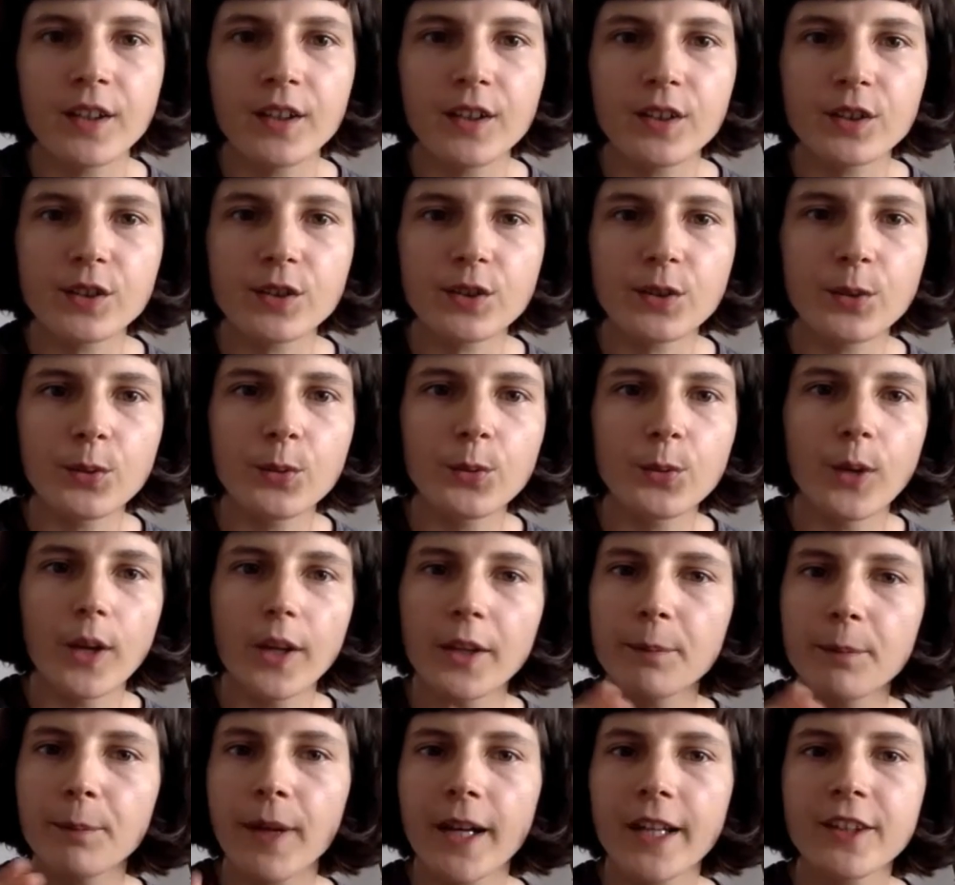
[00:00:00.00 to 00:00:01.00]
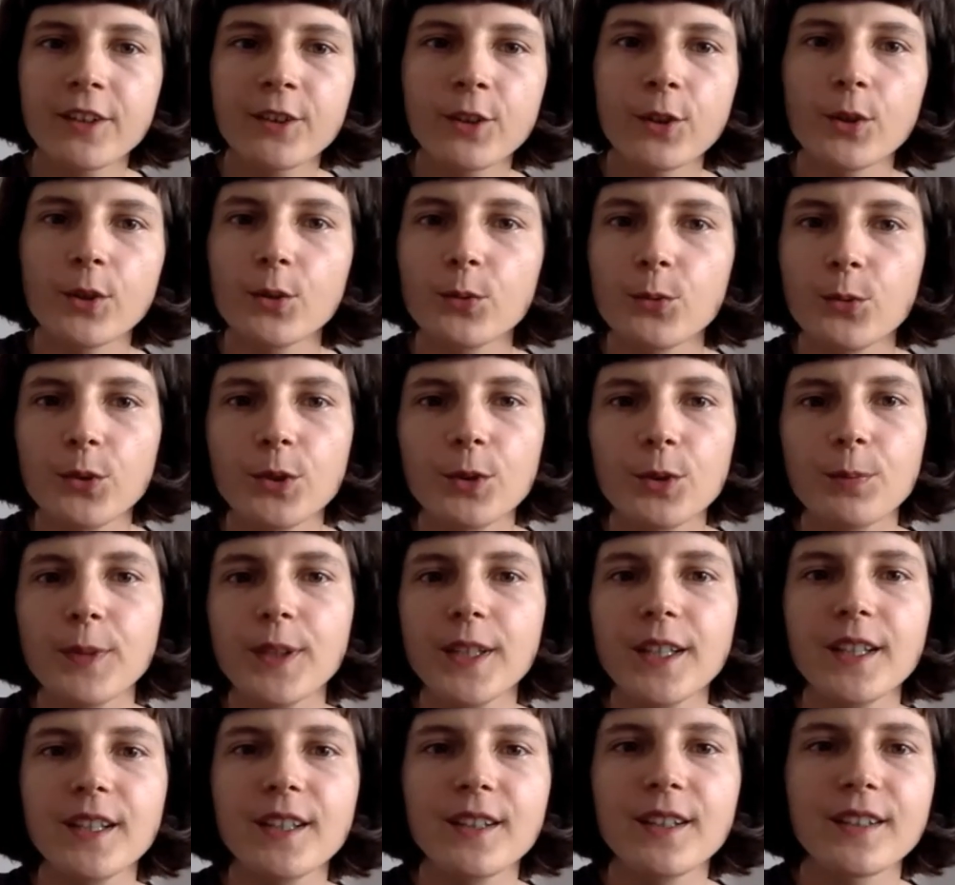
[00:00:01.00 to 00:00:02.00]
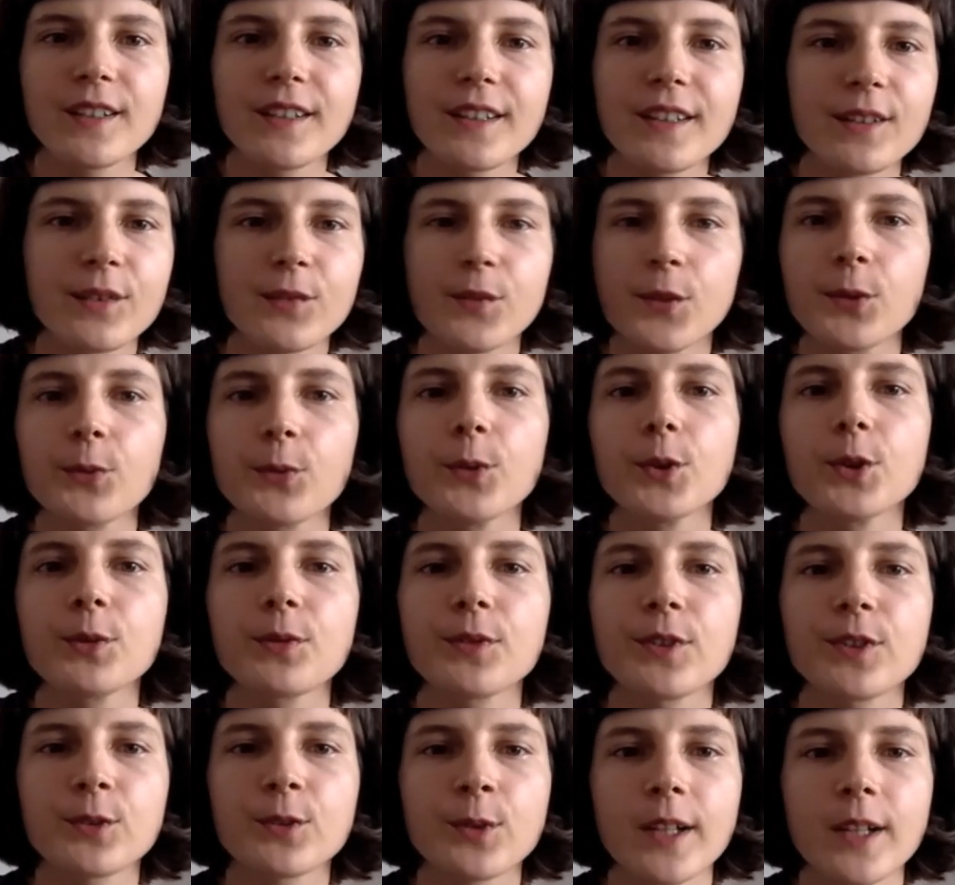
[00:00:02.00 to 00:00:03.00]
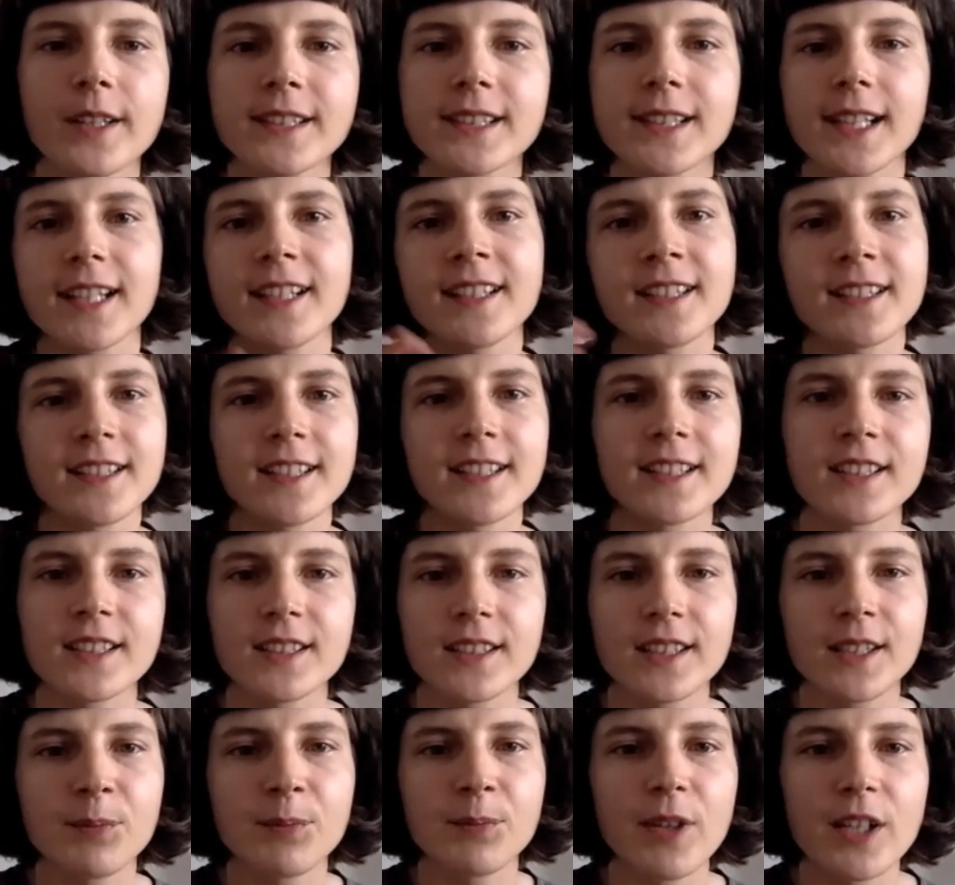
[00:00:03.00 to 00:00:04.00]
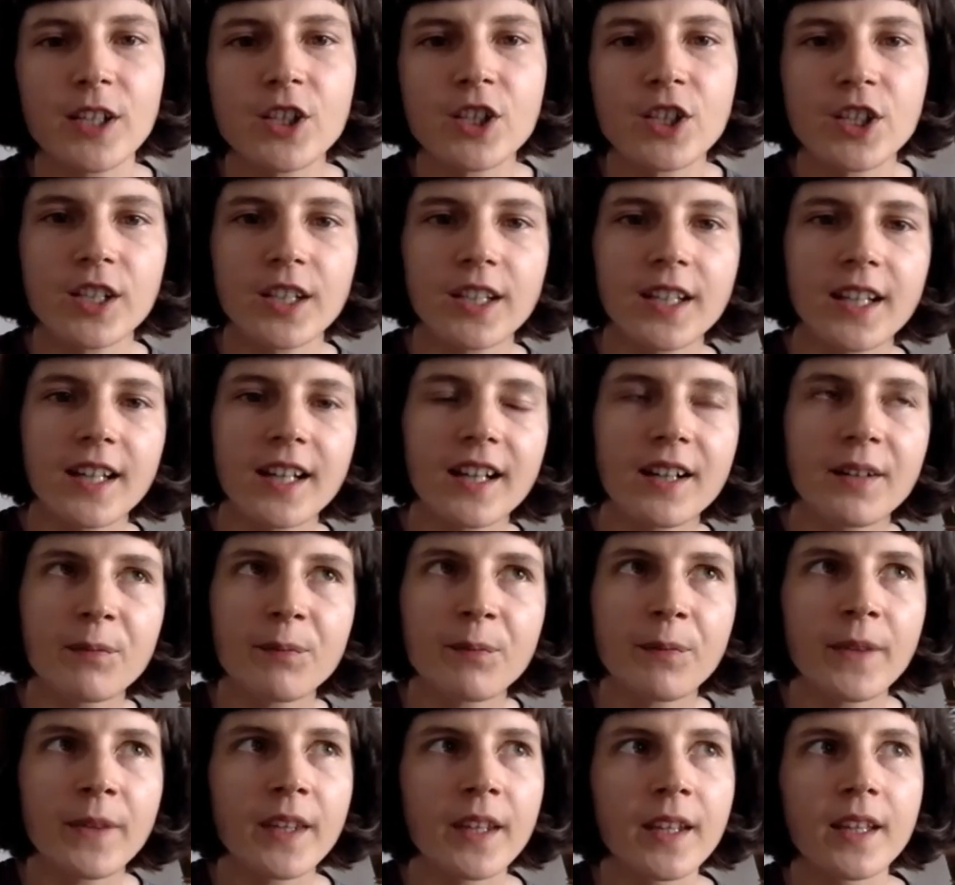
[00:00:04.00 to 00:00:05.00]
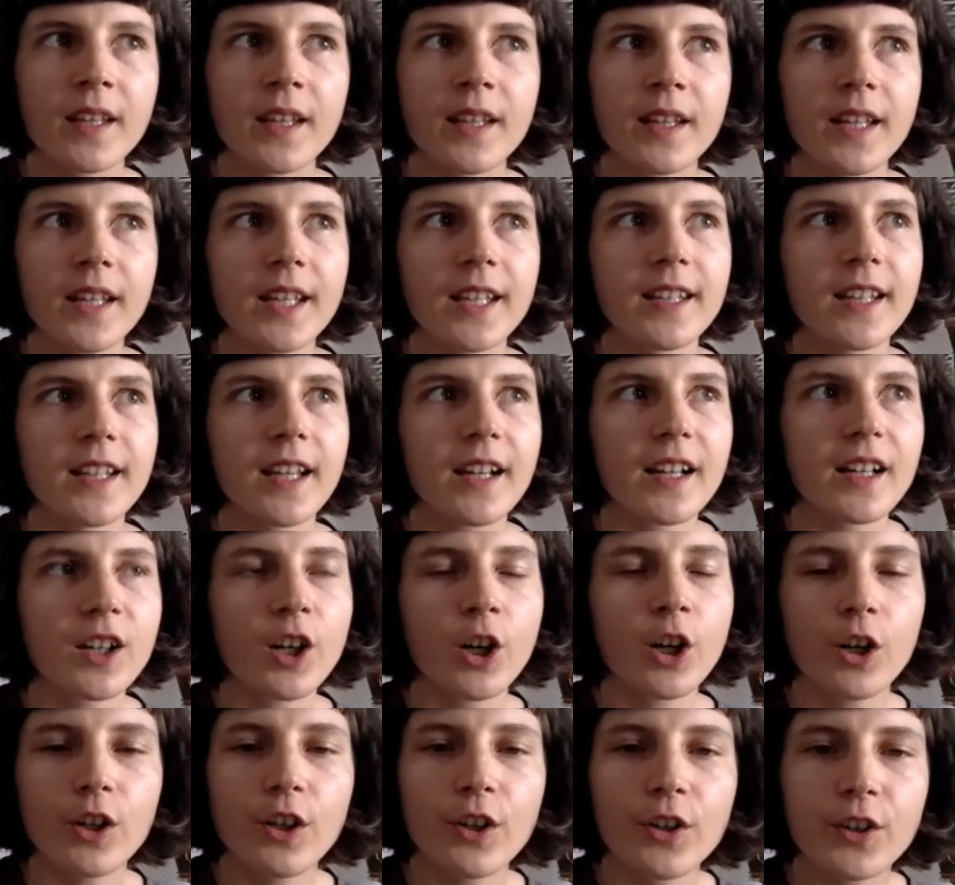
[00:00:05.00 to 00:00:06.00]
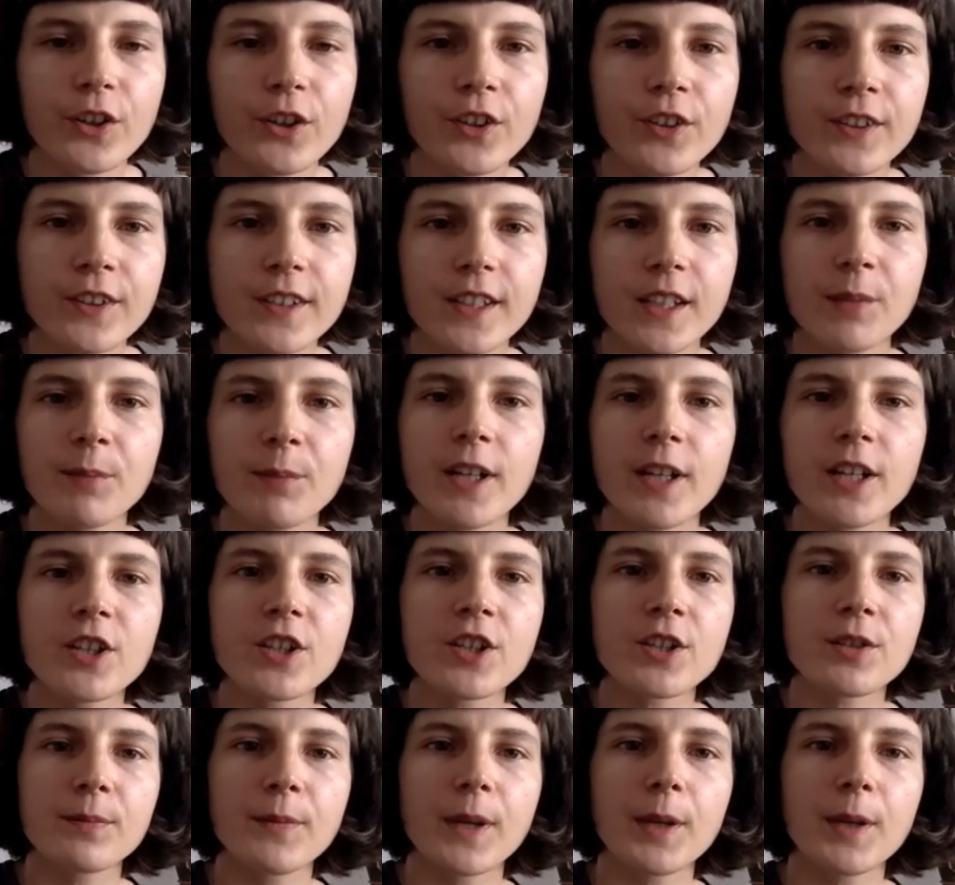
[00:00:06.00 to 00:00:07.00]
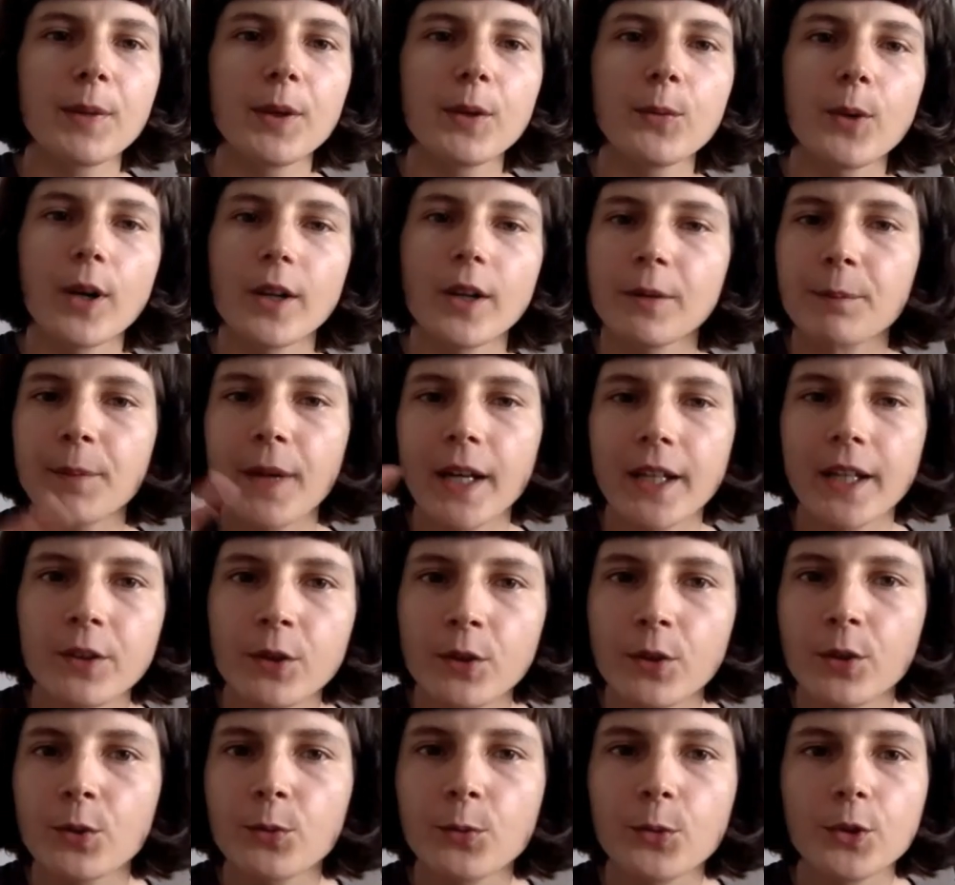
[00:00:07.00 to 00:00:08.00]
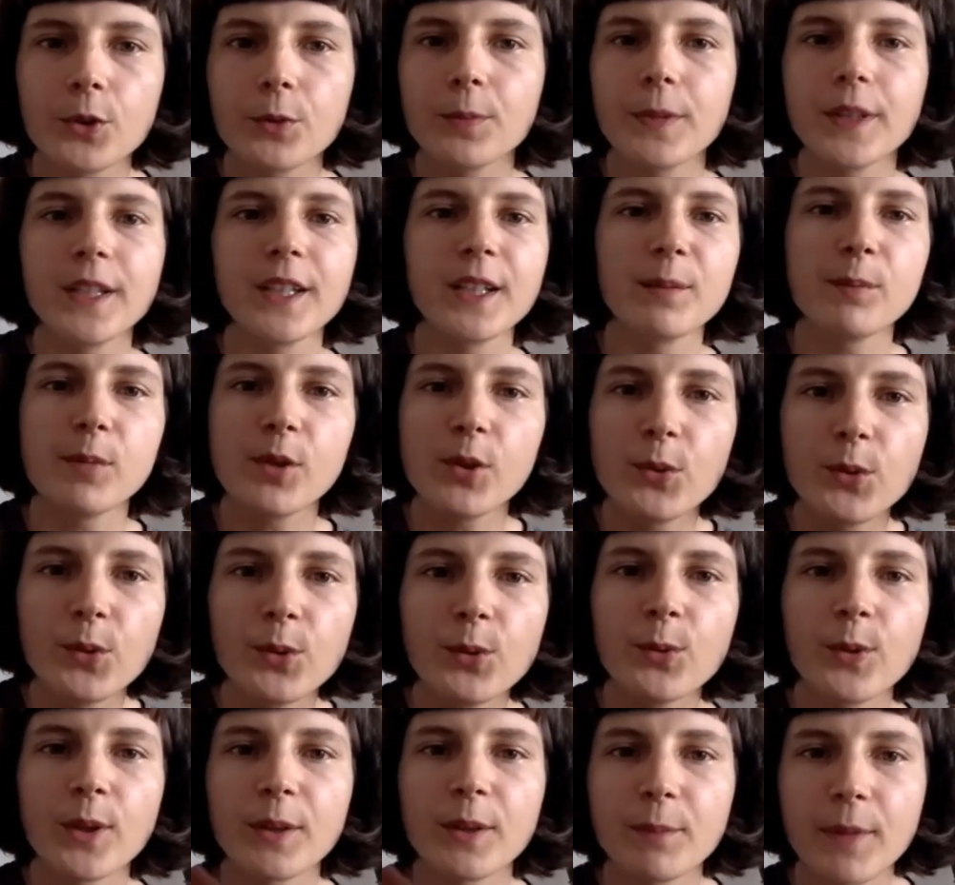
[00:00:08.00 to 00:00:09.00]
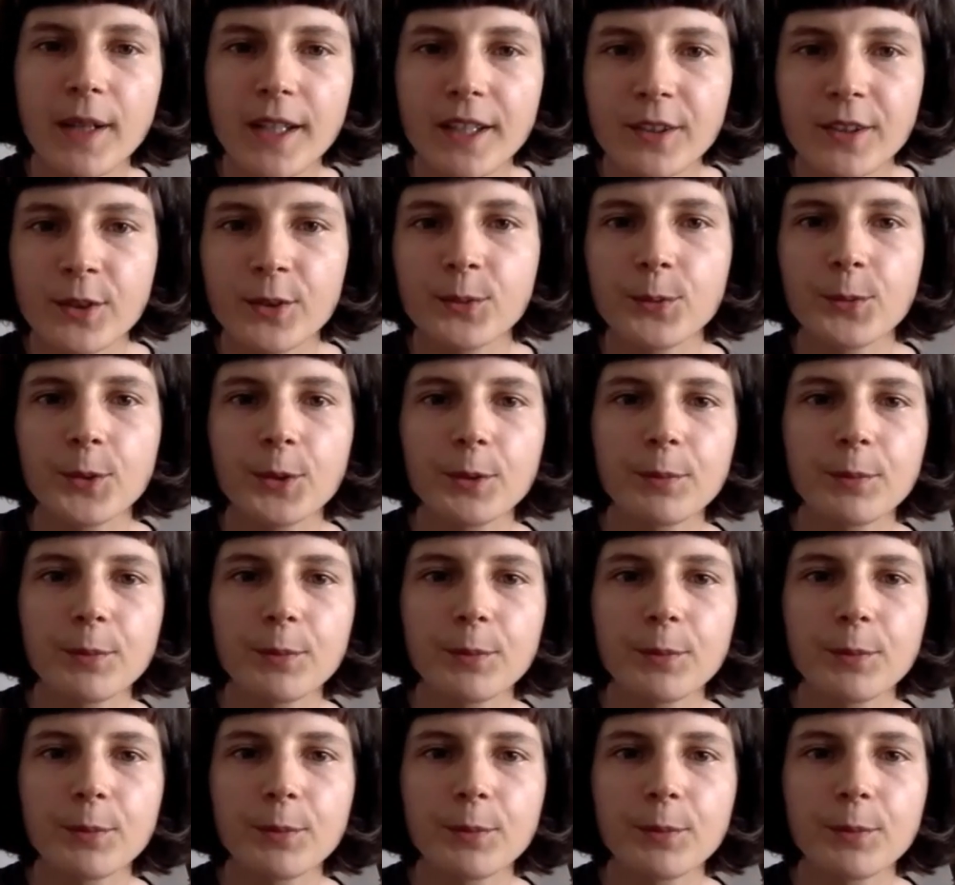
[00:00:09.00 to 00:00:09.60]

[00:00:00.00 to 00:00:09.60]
So one pattern would be, if you would translate this image in a, in a colored image, maybe one pattern would be blue, one pattern would